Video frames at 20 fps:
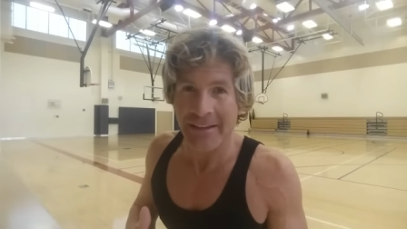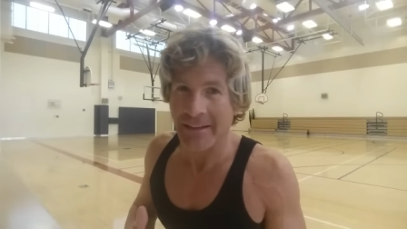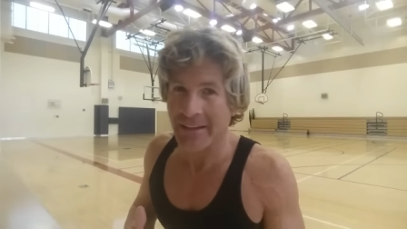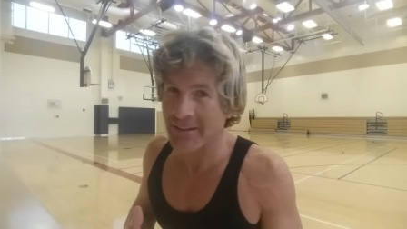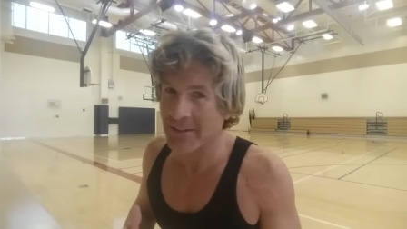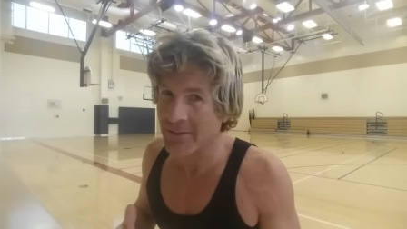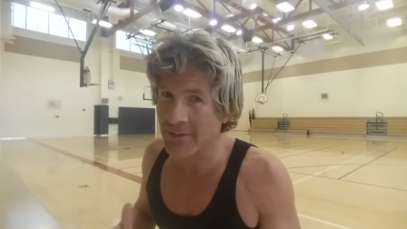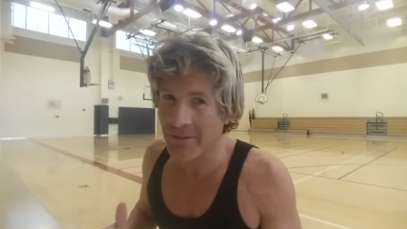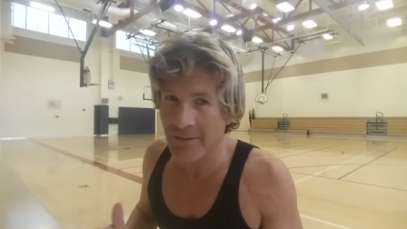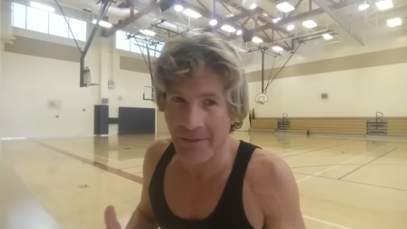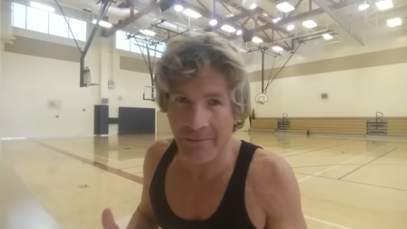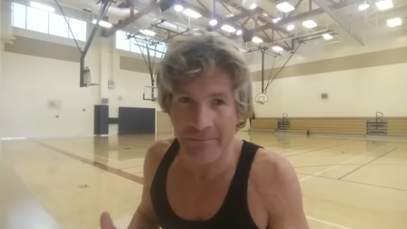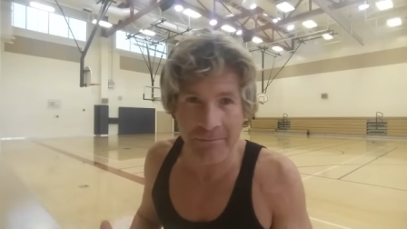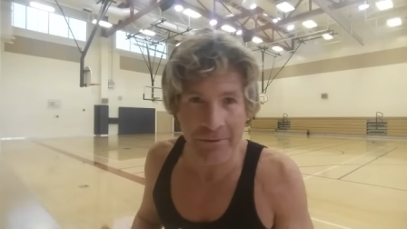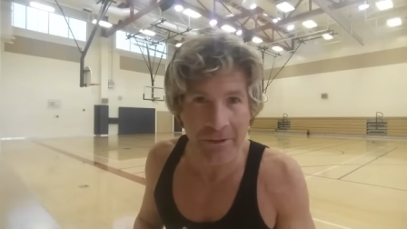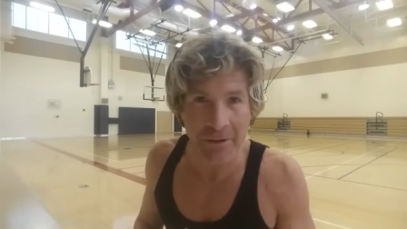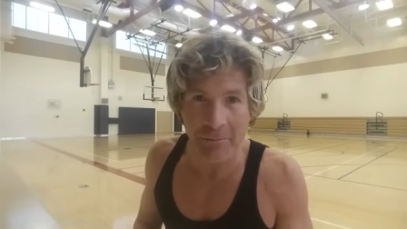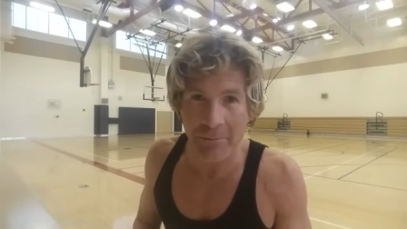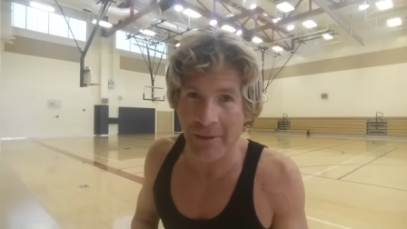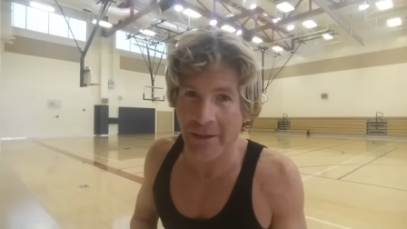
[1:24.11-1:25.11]
in your
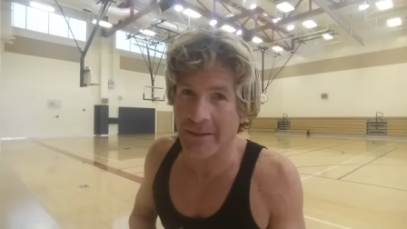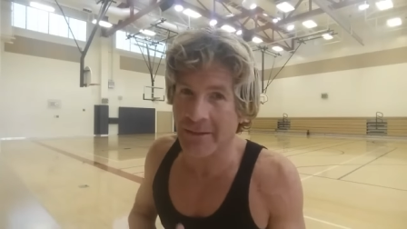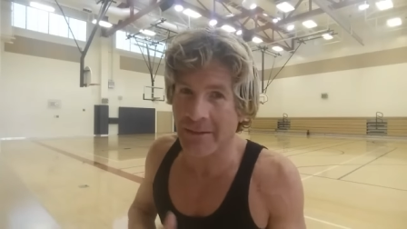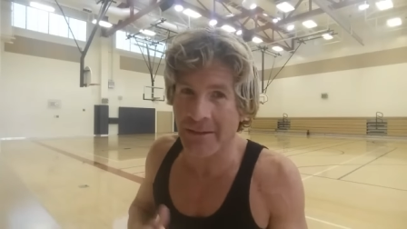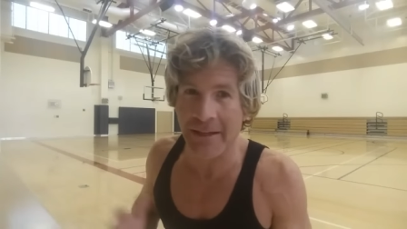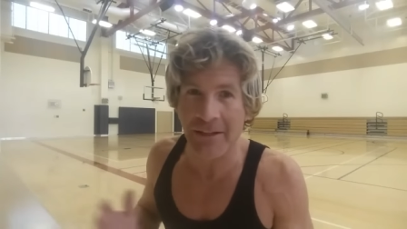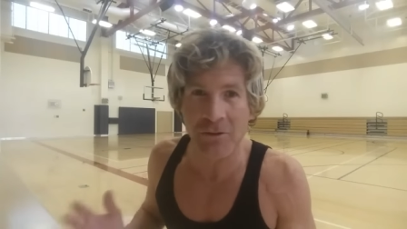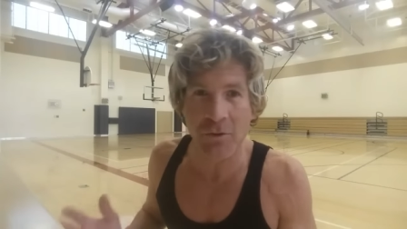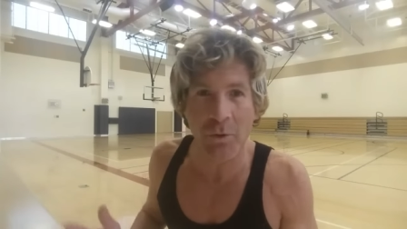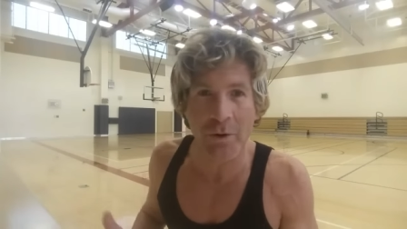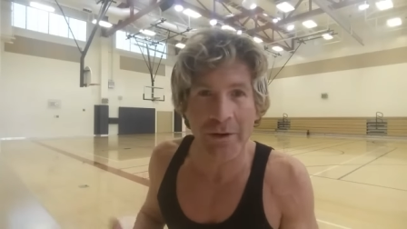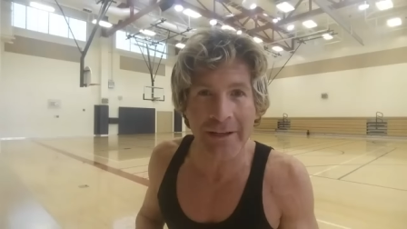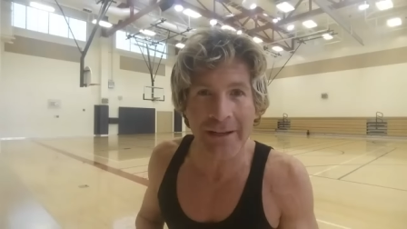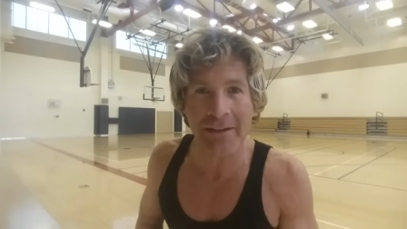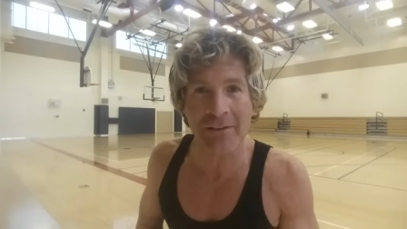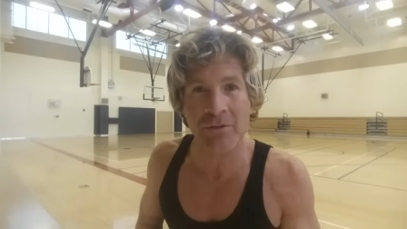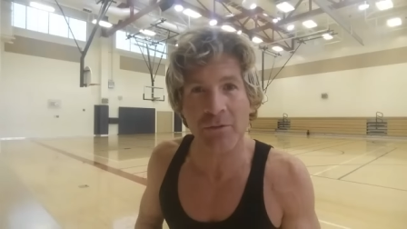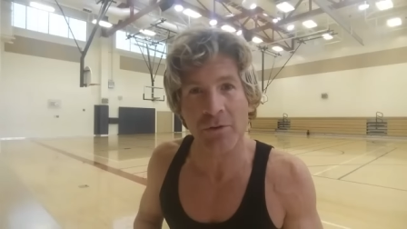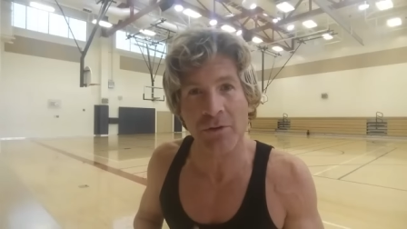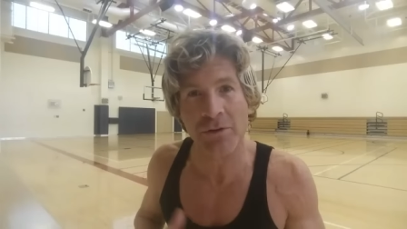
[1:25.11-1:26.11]
you know mid to late
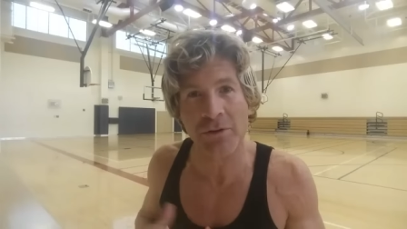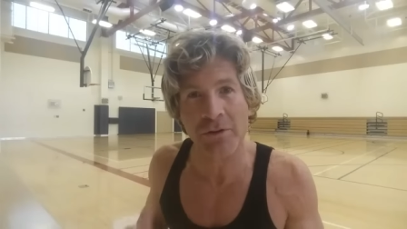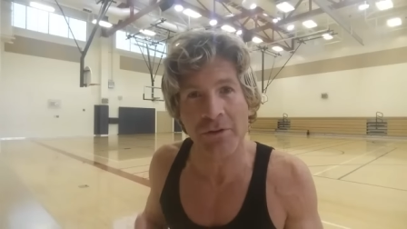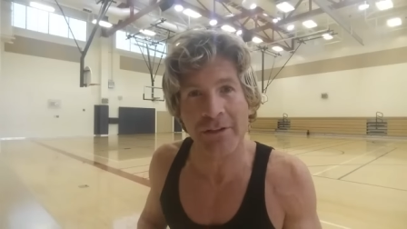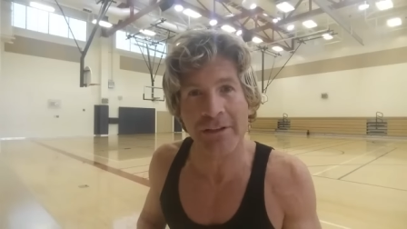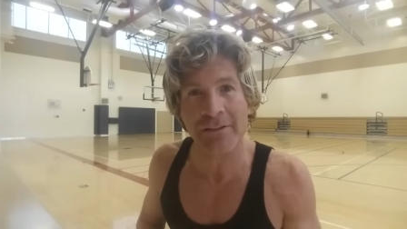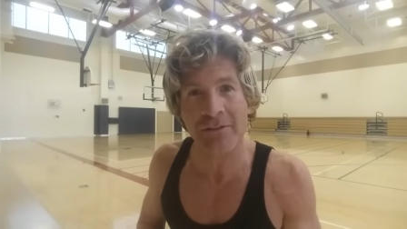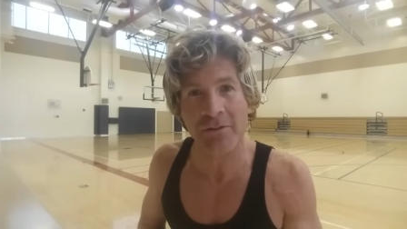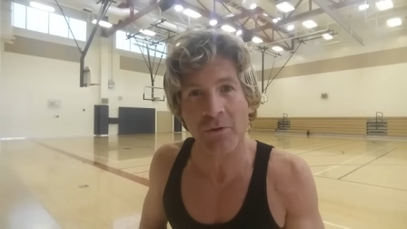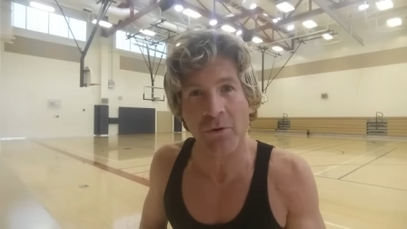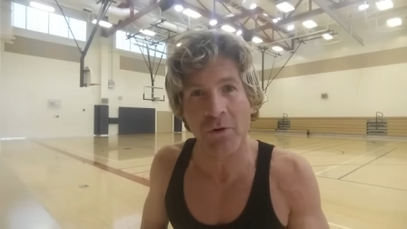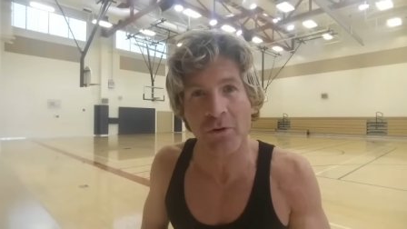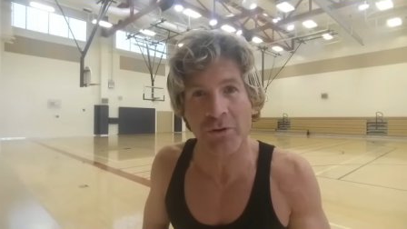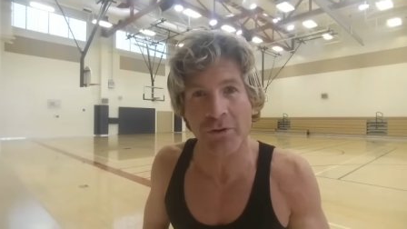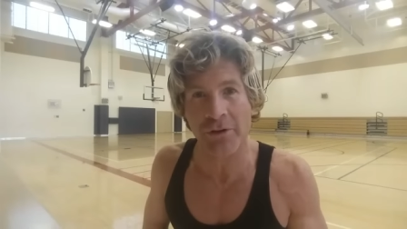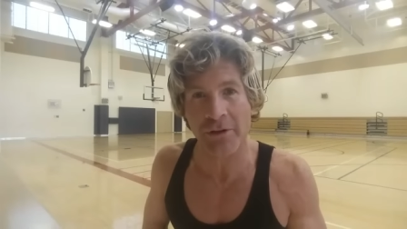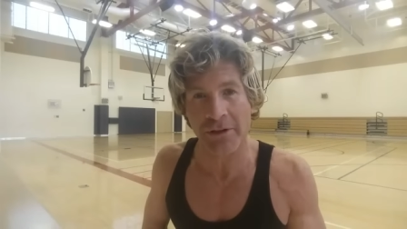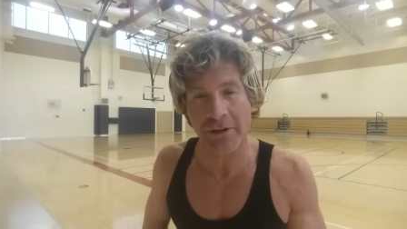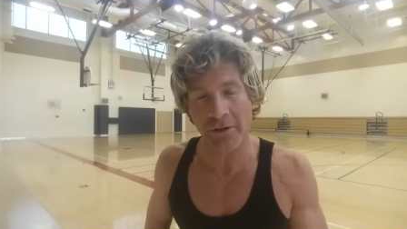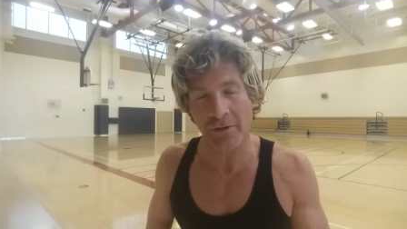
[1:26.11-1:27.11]
20s or 30s or
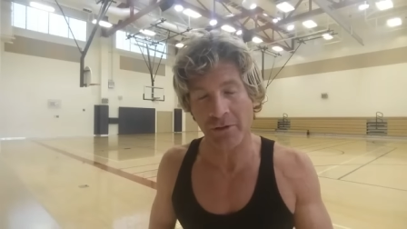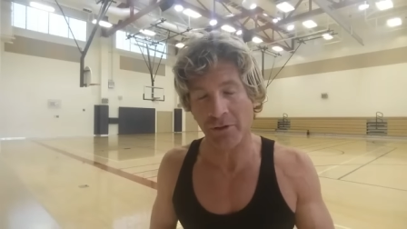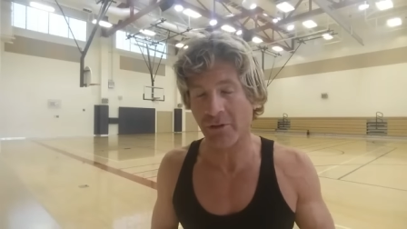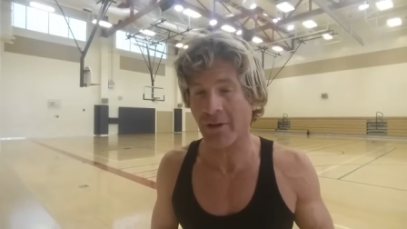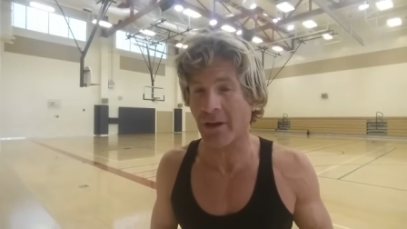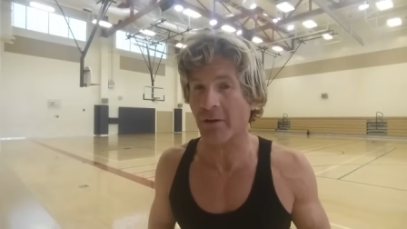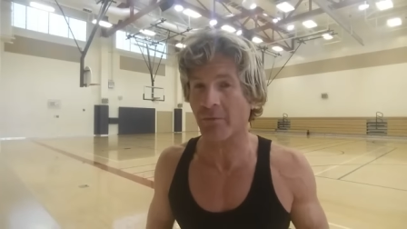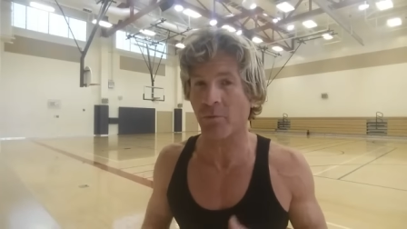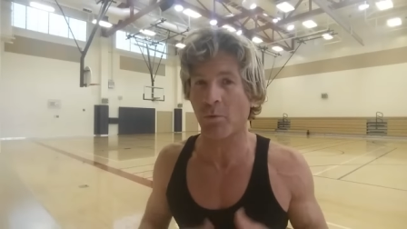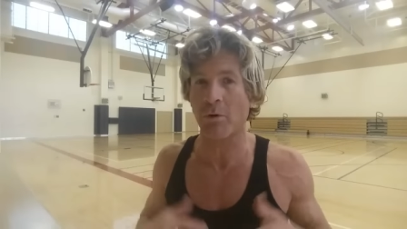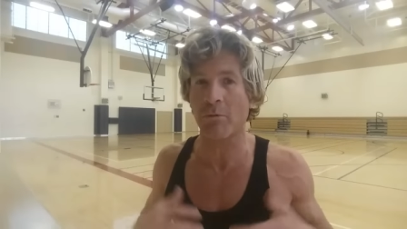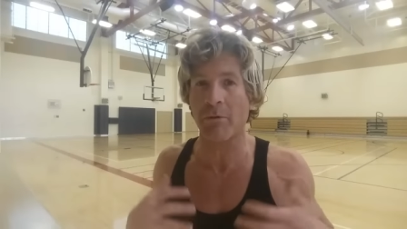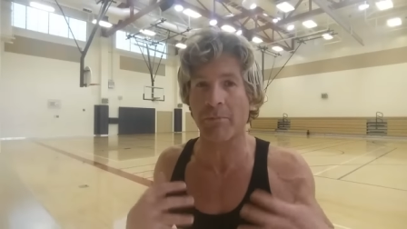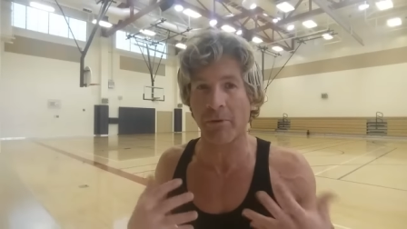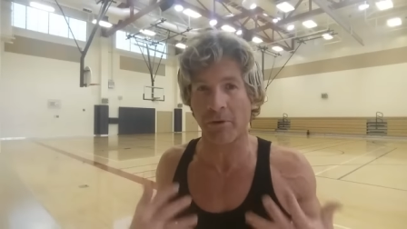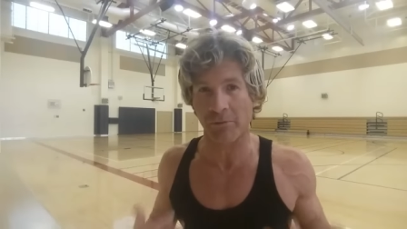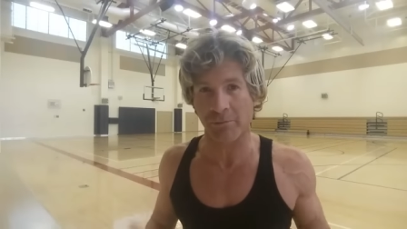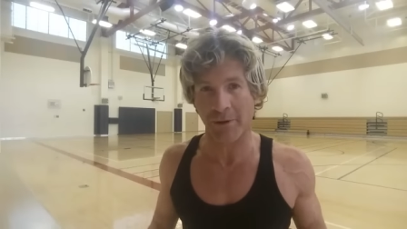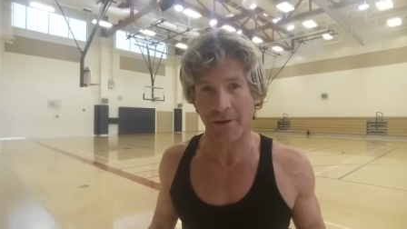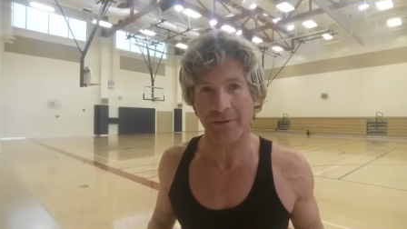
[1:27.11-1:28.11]
older, you know you got to warm up
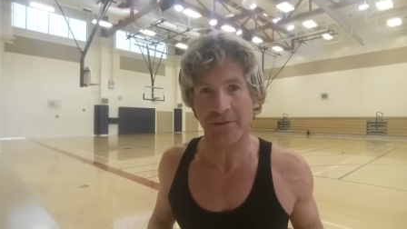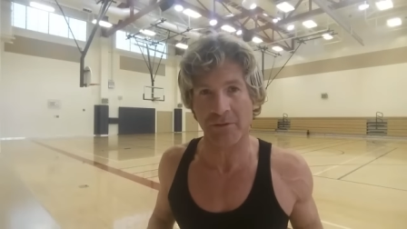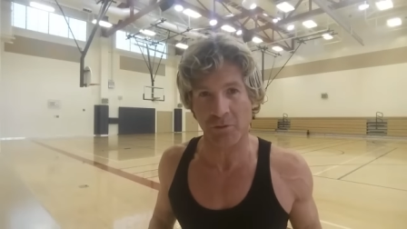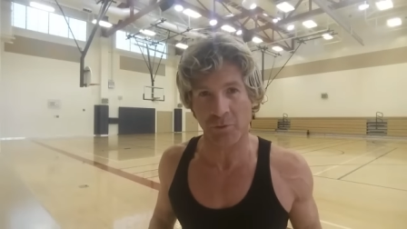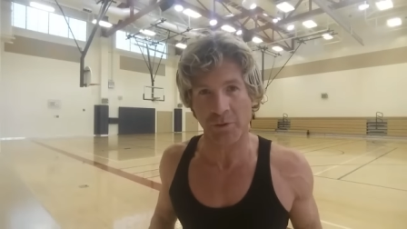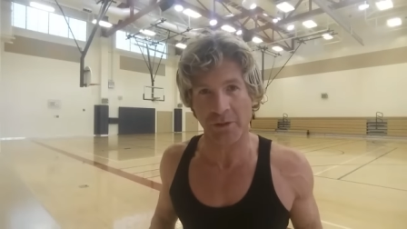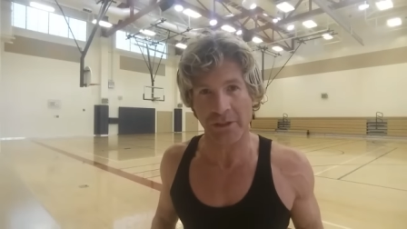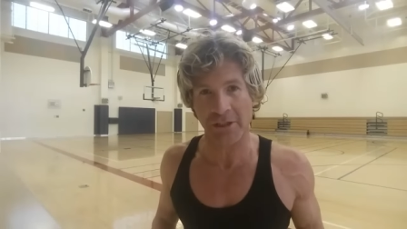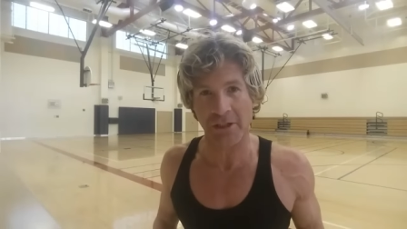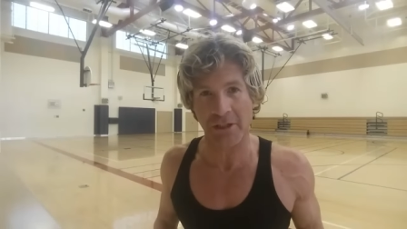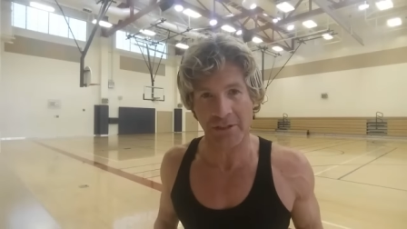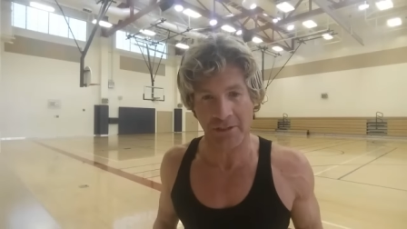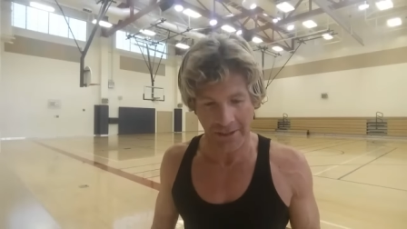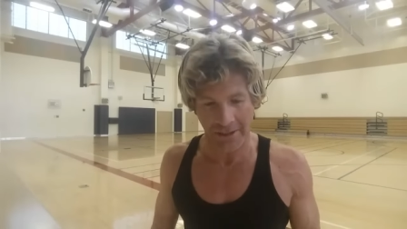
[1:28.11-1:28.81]
those muscles really good.